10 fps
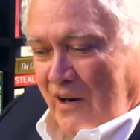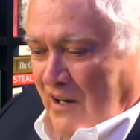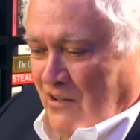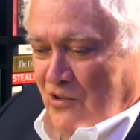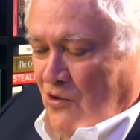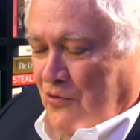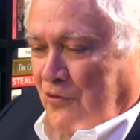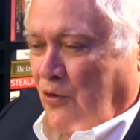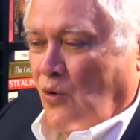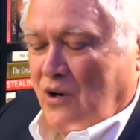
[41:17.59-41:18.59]
and you're
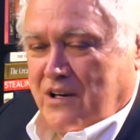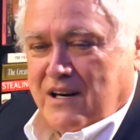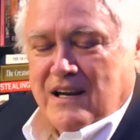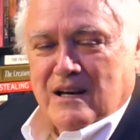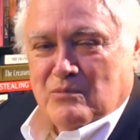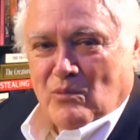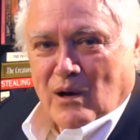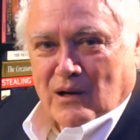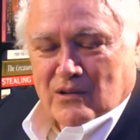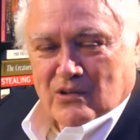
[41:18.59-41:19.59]
14
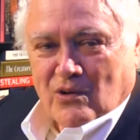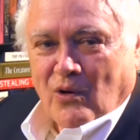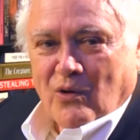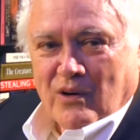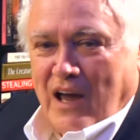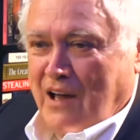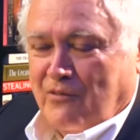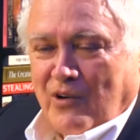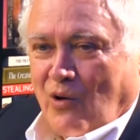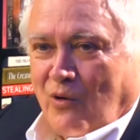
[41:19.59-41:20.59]
months old and have
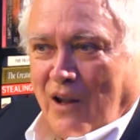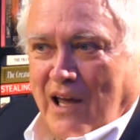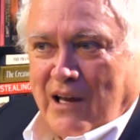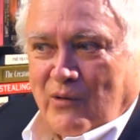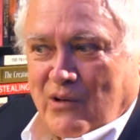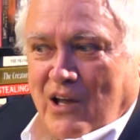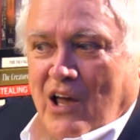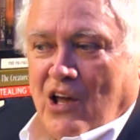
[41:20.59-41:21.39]
no language,